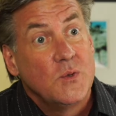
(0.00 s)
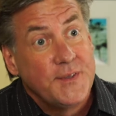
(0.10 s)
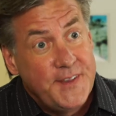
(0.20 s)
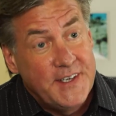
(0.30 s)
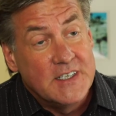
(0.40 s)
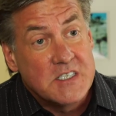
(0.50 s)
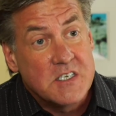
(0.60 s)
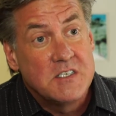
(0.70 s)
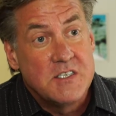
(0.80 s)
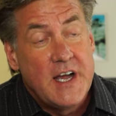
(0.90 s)
Well,
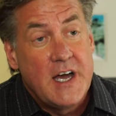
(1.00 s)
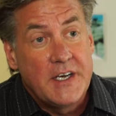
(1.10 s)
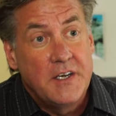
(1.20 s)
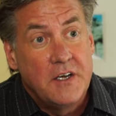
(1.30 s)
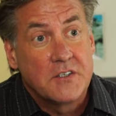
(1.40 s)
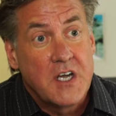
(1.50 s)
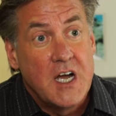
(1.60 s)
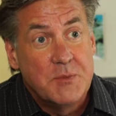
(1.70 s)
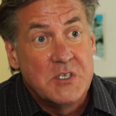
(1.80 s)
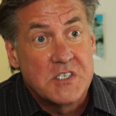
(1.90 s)
this is not an
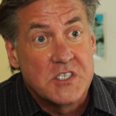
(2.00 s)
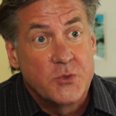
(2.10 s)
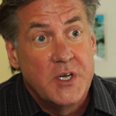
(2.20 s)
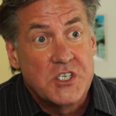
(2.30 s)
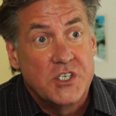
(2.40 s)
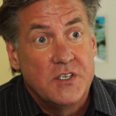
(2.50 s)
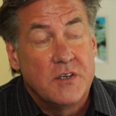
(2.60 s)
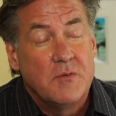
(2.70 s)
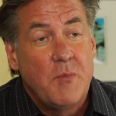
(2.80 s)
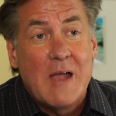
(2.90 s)
uncommon
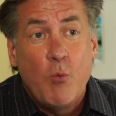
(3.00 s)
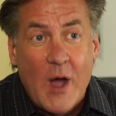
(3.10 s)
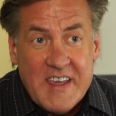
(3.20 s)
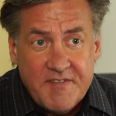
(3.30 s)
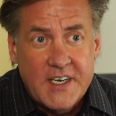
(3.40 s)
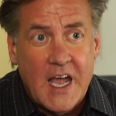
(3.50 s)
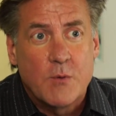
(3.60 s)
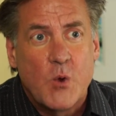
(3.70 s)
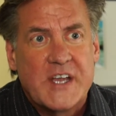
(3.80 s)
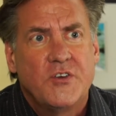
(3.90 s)
situation. My wife and
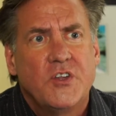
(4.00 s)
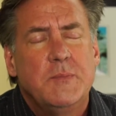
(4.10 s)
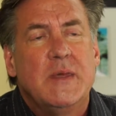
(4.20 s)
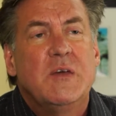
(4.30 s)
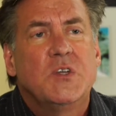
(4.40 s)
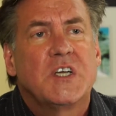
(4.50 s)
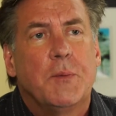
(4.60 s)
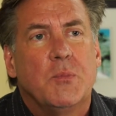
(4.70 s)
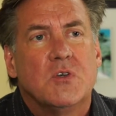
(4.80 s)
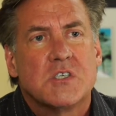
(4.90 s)
I regularly meet with
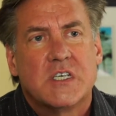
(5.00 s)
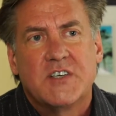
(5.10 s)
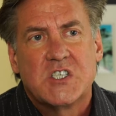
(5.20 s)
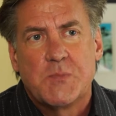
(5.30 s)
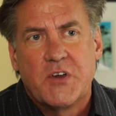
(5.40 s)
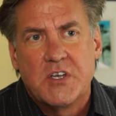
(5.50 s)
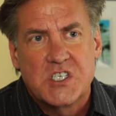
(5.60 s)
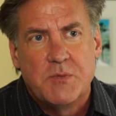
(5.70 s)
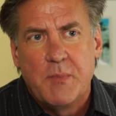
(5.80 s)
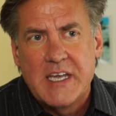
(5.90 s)
couples that have
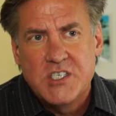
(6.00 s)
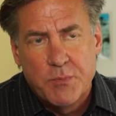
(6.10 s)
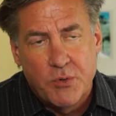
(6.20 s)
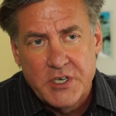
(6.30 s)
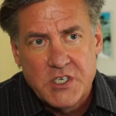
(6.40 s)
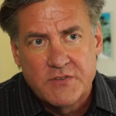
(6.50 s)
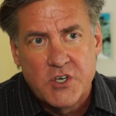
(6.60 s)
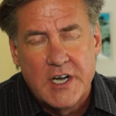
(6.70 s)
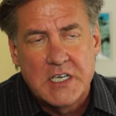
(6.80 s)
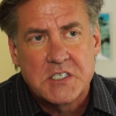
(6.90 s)
experienced a major breach of
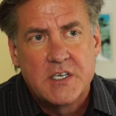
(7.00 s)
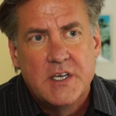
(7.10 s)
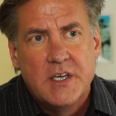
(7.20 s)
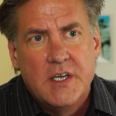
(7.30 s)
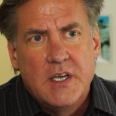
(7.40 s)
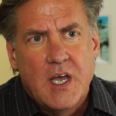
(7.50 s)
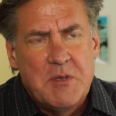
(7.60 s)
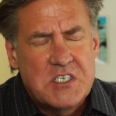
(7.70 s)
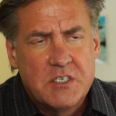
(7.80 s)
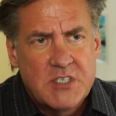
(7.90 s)
trust.
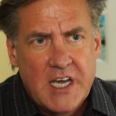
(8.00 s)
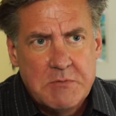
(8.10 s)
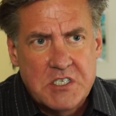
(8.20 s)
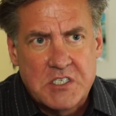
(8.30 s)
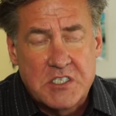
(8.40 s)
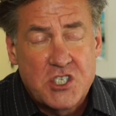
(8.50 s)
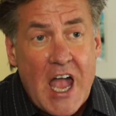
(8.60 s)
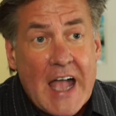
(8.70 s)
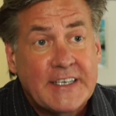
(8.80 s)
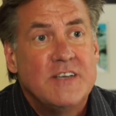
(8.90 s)
Sometimes it's a
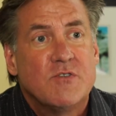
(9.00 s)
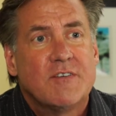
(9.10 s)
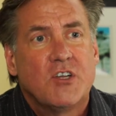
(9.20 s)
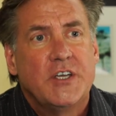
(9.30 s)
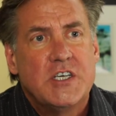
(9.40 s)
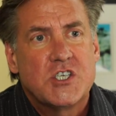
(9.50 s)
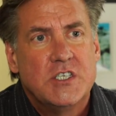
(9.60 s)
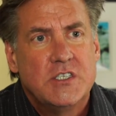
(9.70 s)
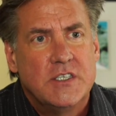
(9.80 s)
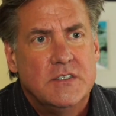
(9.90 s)
shocking
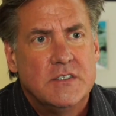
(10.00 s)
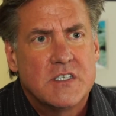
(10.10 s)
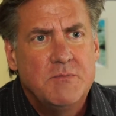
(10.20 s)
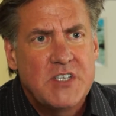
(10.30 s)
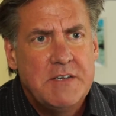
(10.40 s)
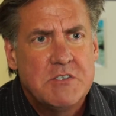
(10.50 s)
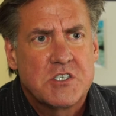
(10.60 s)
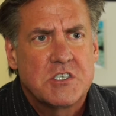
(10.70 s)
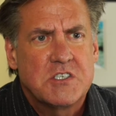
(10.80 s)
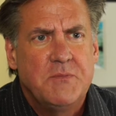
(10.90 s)
revelation, and sometimes
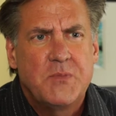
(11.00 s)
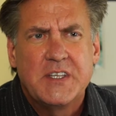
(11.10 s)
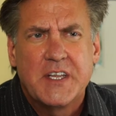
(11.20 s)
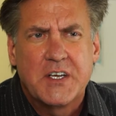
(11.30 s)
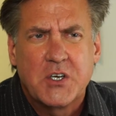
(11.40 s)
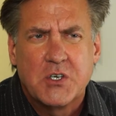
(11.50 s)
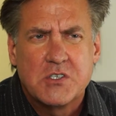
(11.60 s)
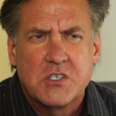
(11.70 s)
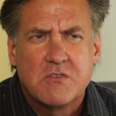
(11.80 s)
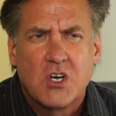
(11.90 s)
it's just something that
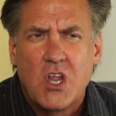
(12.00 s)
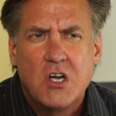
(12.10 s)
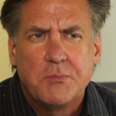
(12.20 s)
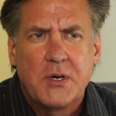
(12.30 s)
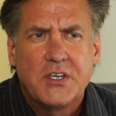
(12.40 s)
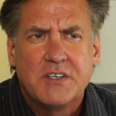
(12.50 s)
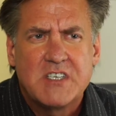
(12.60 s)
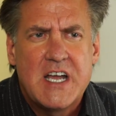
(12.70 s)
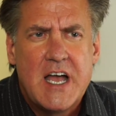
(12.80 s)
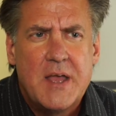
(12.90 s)
occurs over a long period
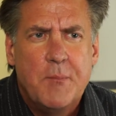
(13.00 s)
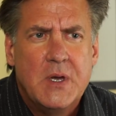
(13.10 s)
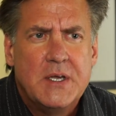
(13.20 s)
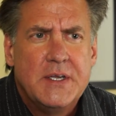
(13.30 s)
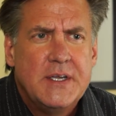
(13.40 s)
of time.